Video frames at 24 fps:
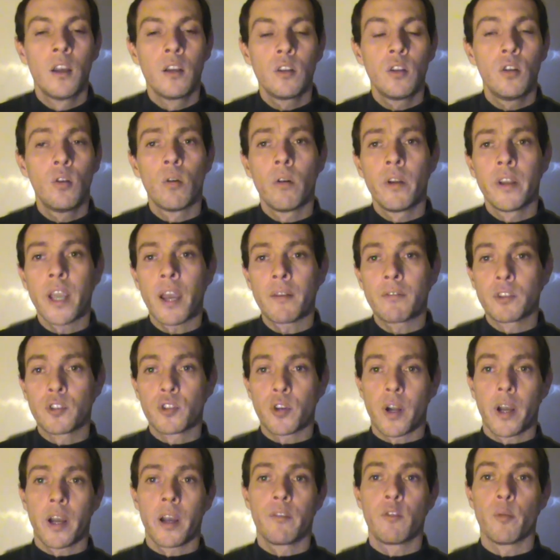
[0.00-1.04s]
you only have to
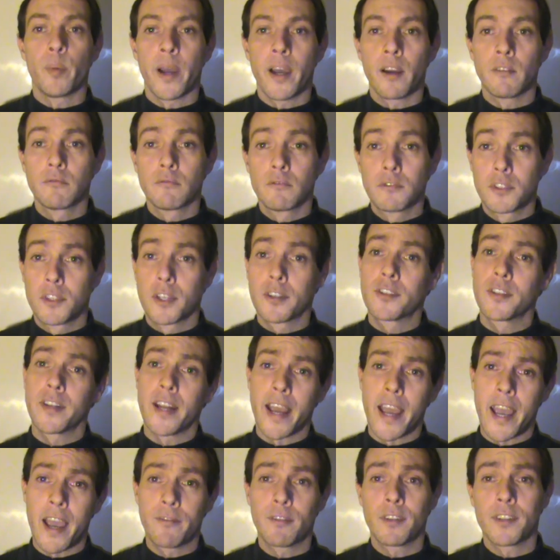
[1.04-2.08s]
drive about six and
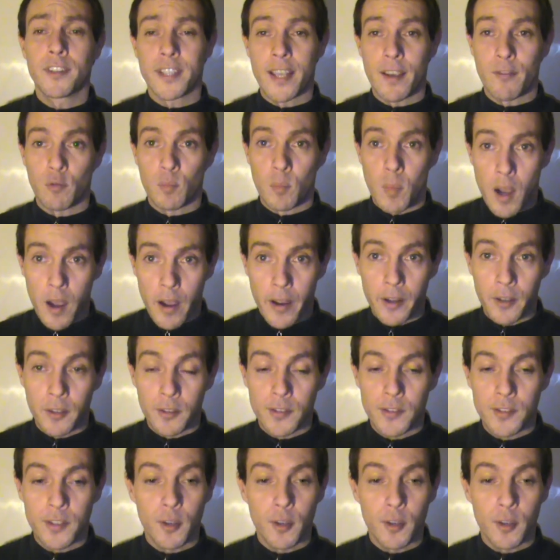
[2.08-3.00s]
a half to seven miles.